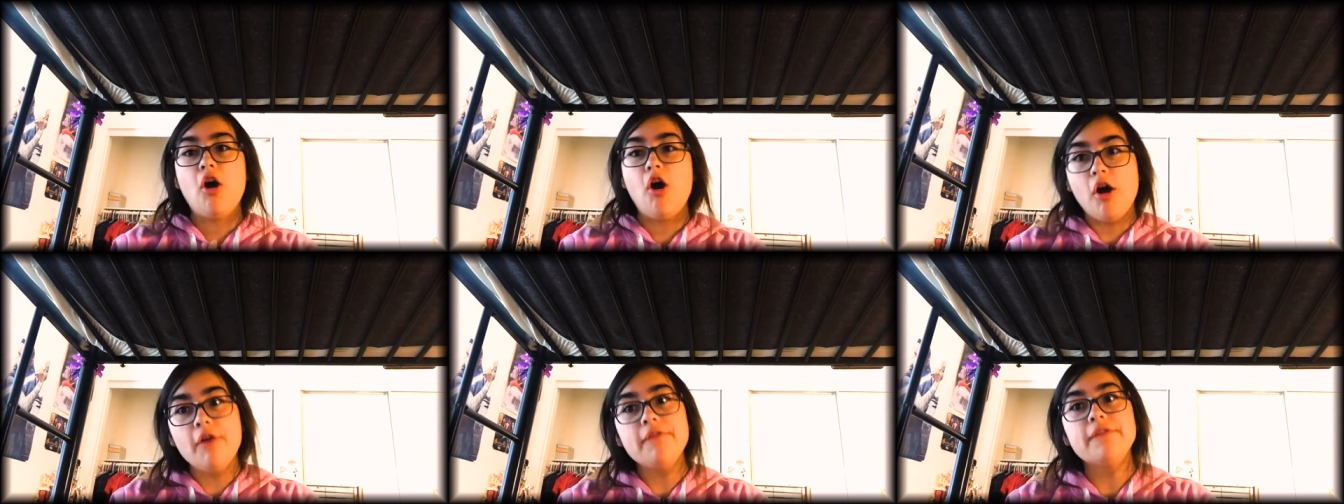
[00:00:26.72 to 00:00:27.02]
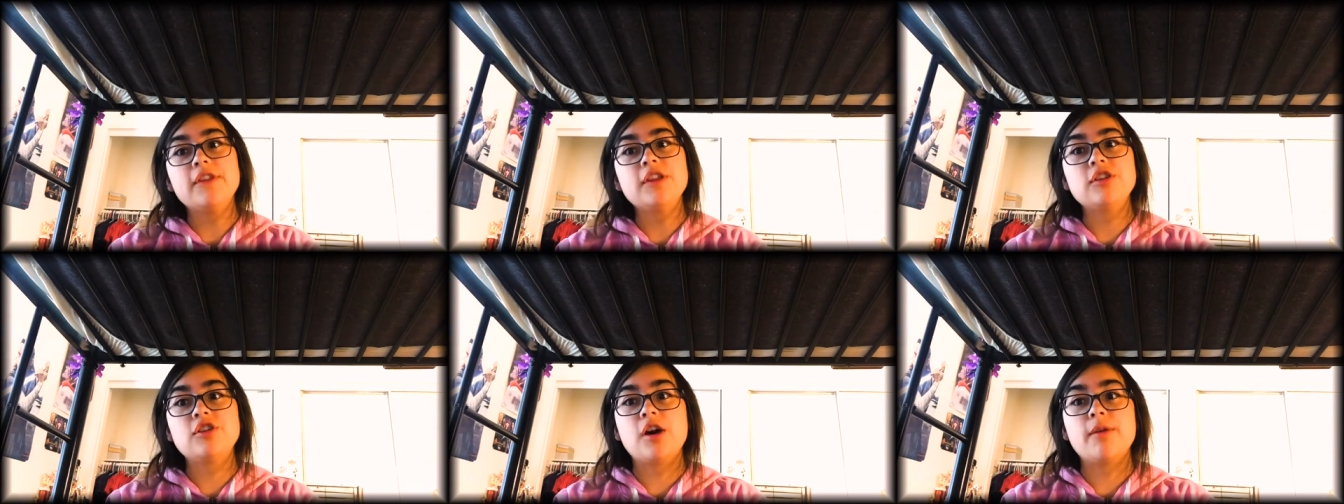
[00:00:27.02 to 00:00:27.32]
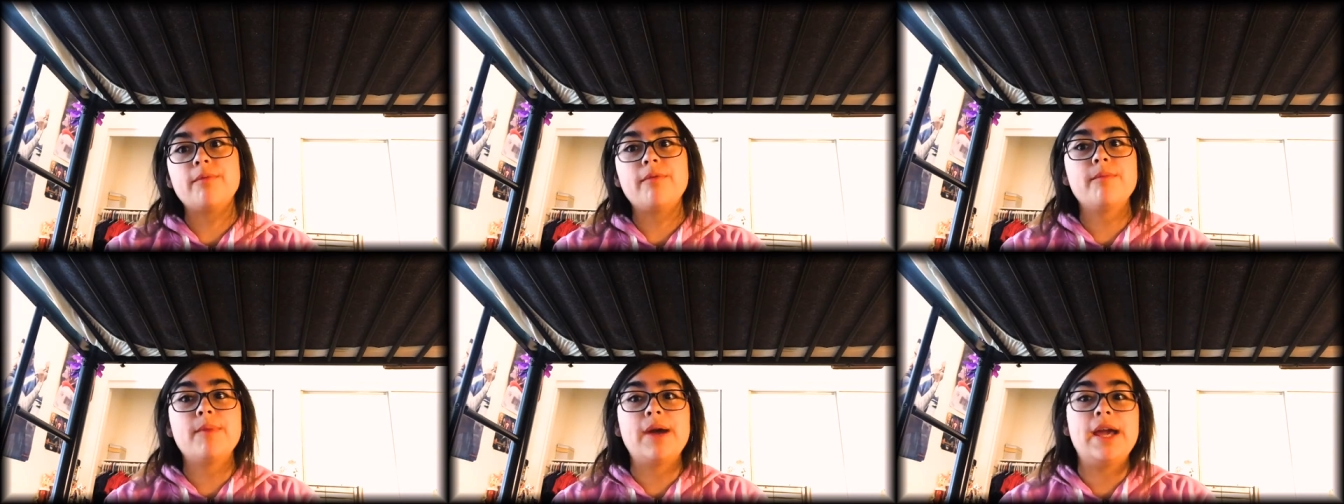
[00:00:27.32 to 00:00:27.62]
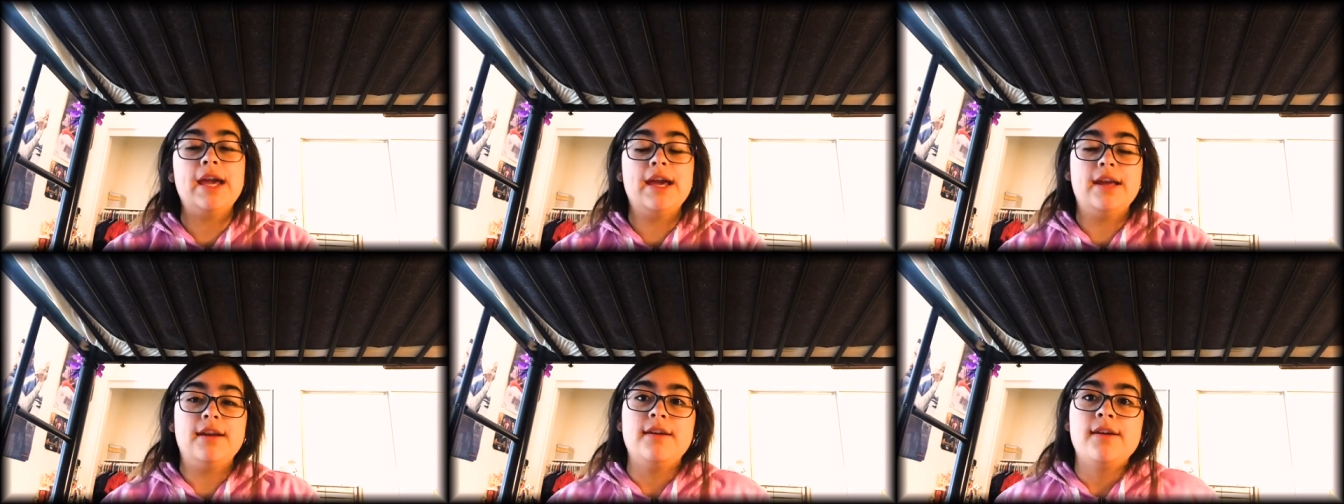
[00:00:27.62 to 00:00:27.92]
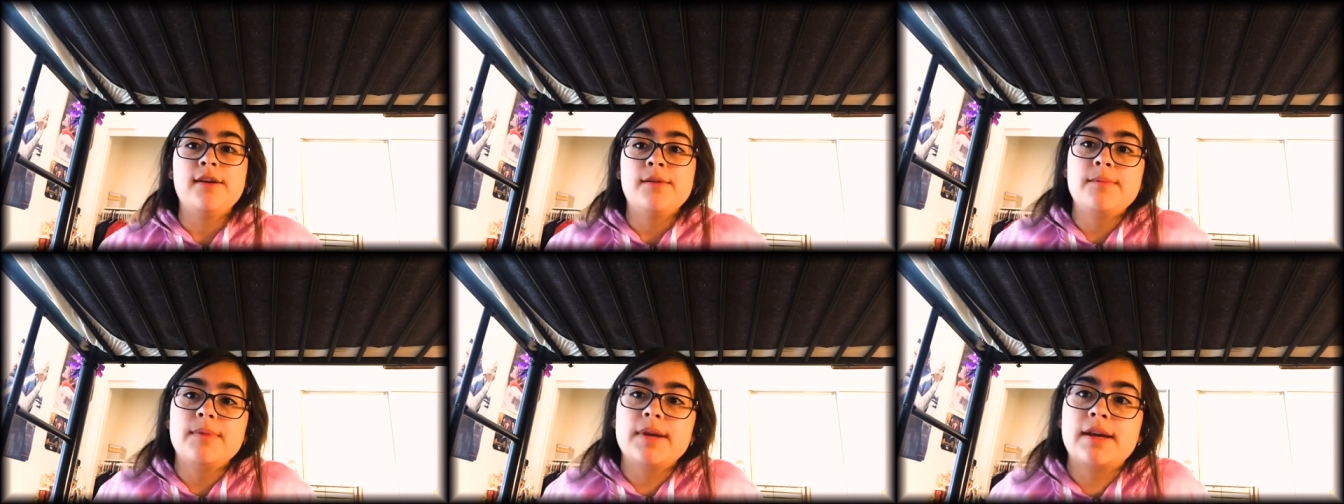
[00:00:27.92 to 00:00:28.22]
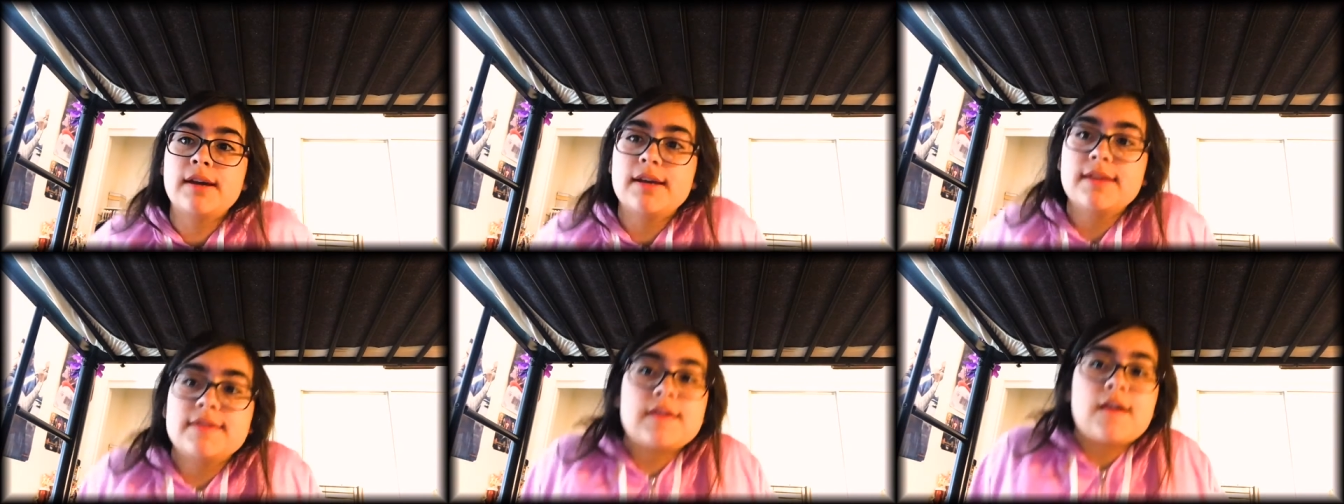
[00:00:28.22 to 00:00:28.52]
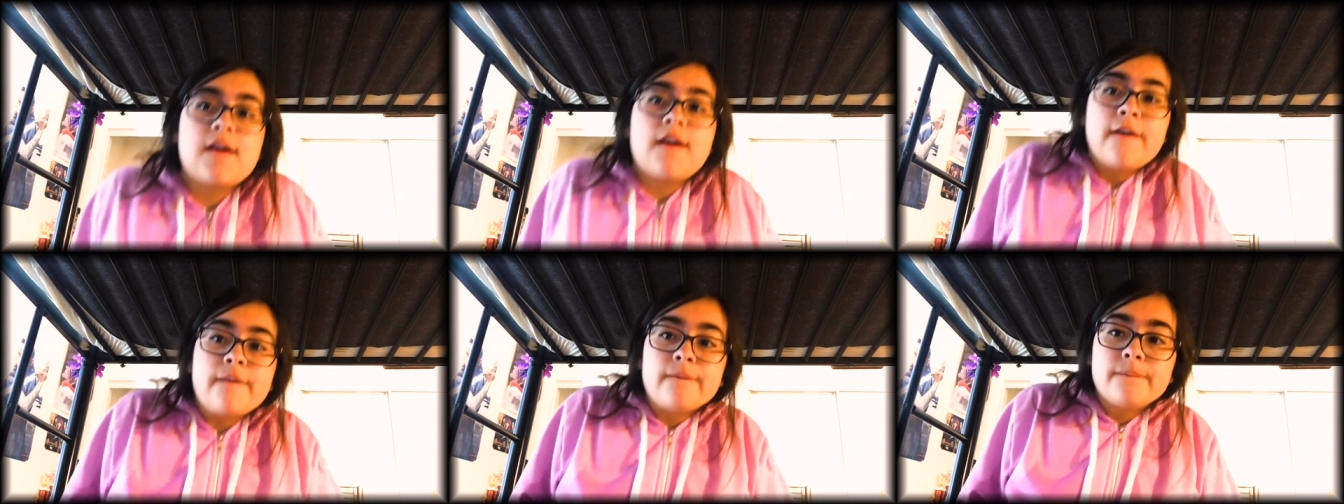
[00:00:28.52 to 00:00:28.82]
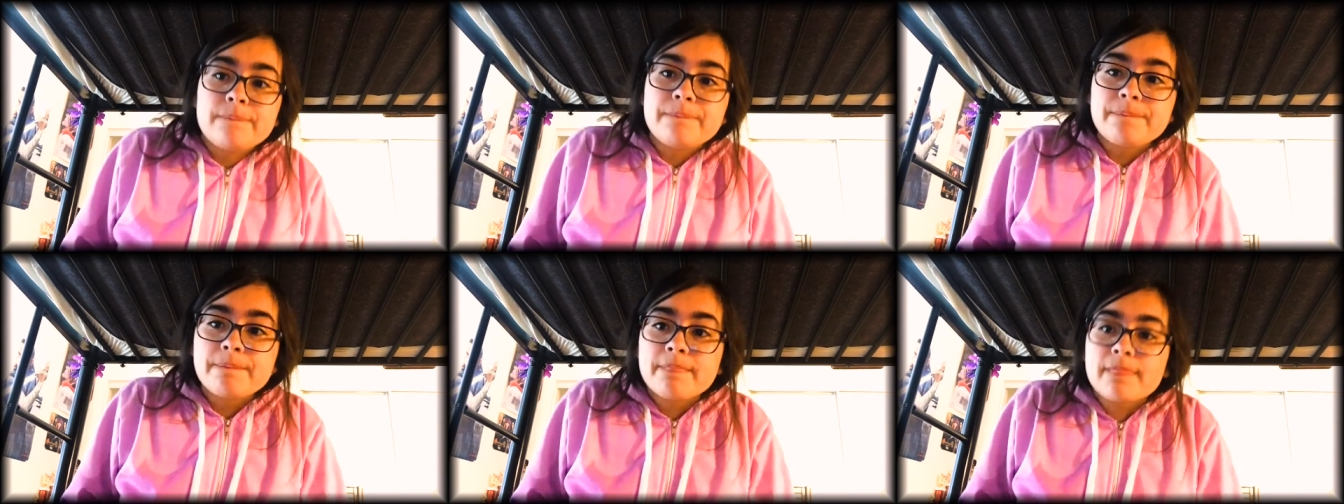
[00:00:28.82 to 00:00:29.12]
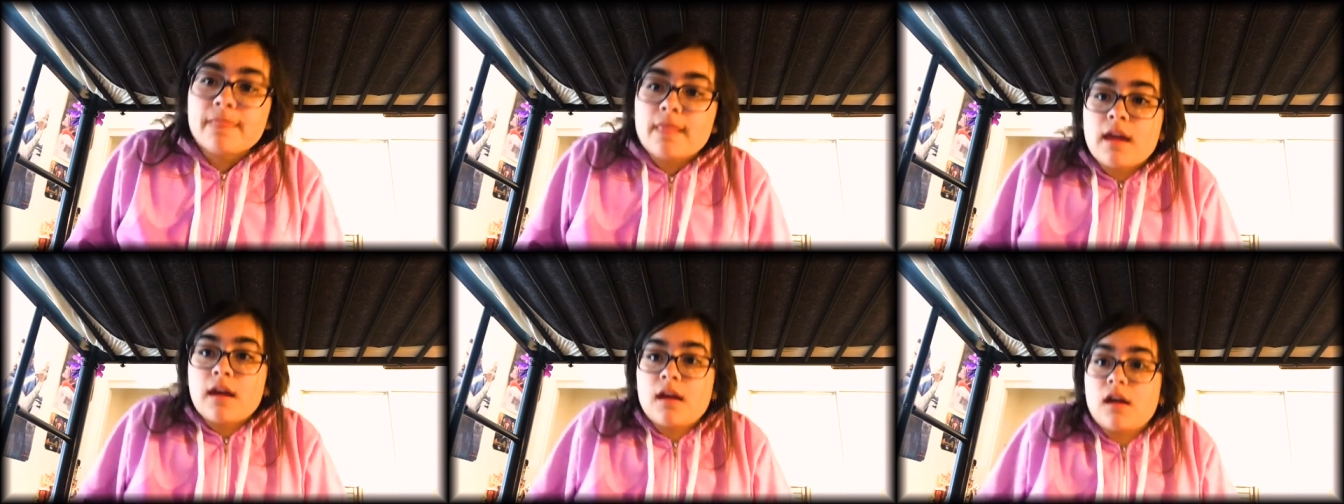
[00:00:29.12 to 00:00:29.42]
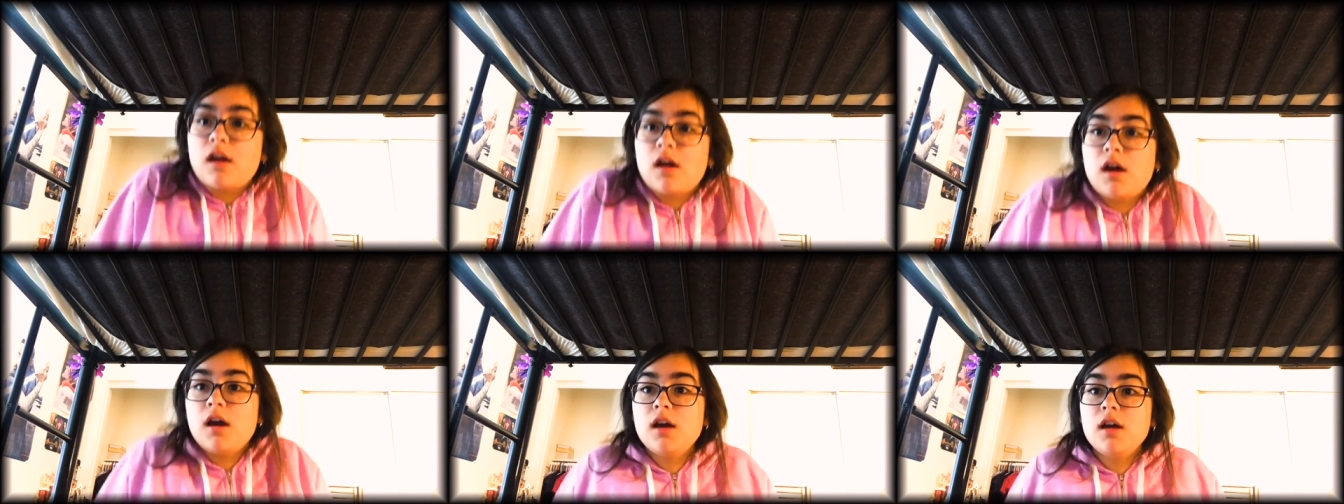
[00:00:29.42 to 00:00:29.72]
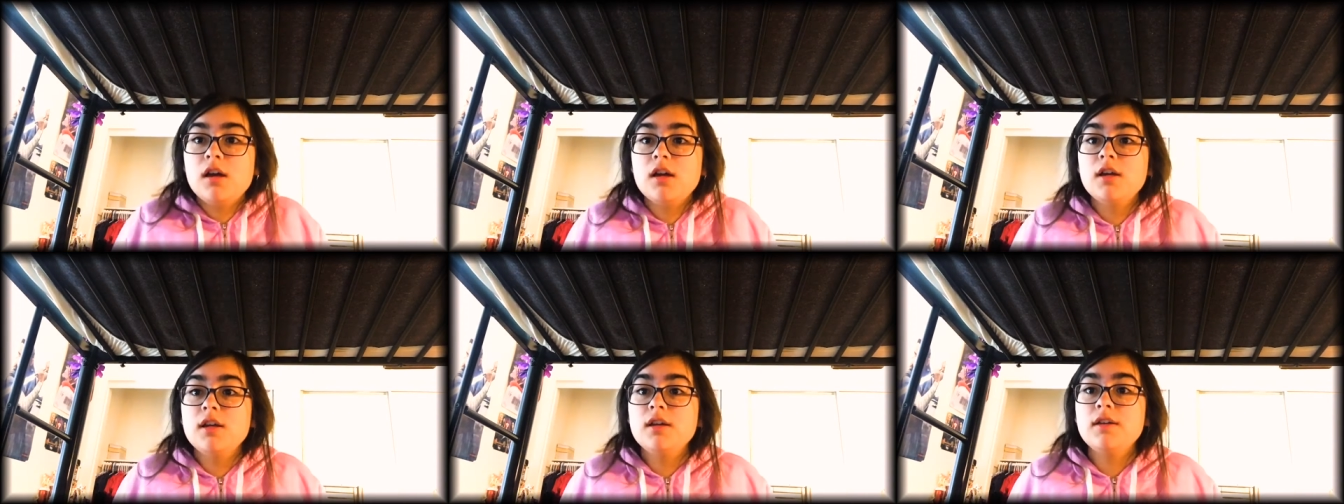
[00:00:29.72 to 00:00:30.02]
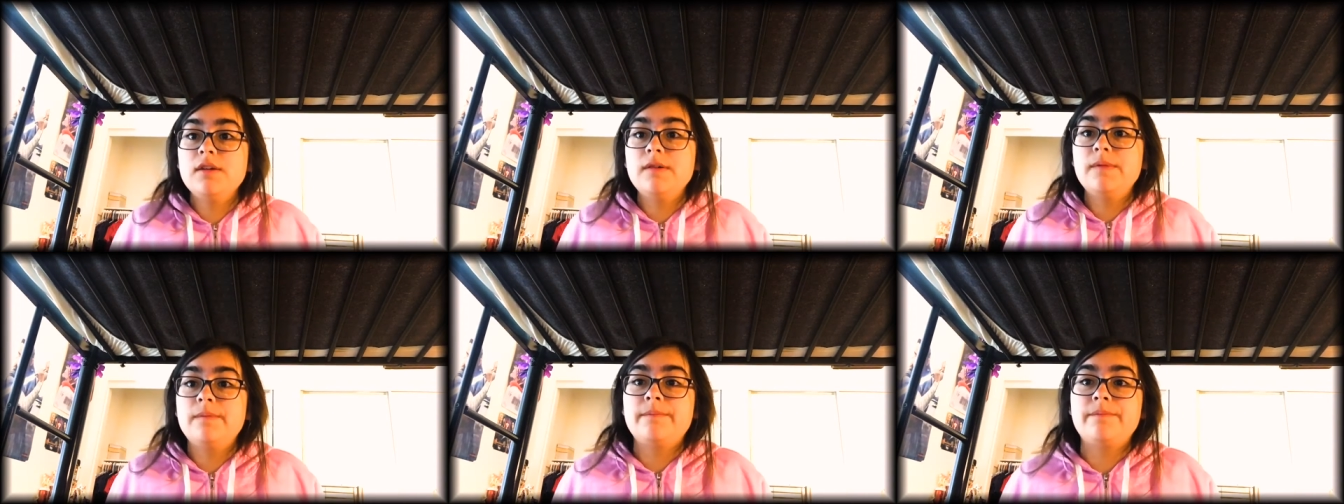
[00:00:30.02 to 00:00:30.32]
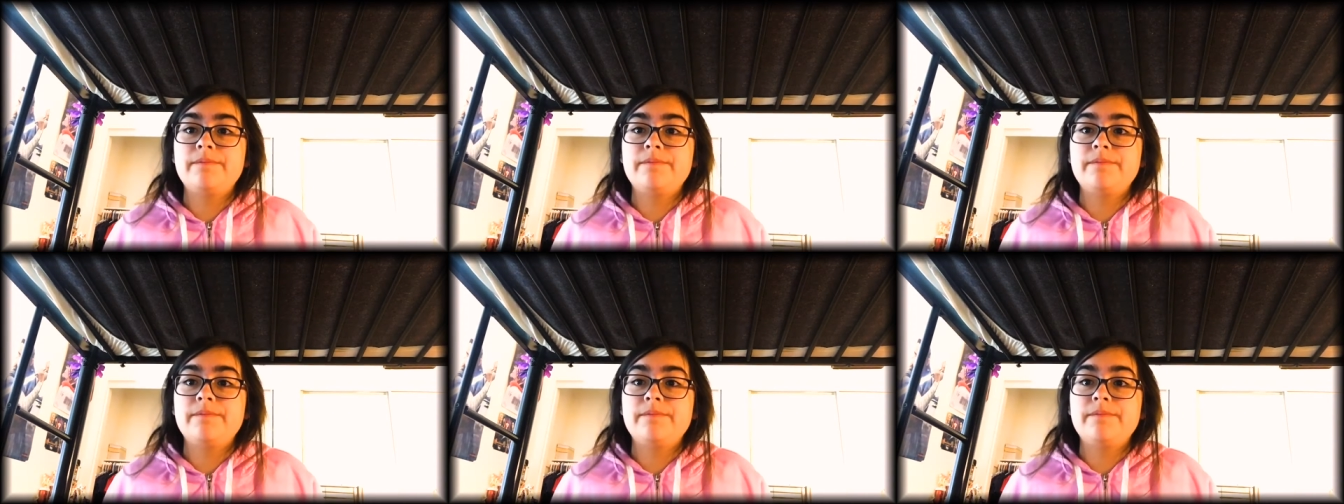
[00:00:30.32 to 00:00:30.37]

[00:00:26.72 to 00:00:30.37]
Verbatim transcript: off the top of my head because I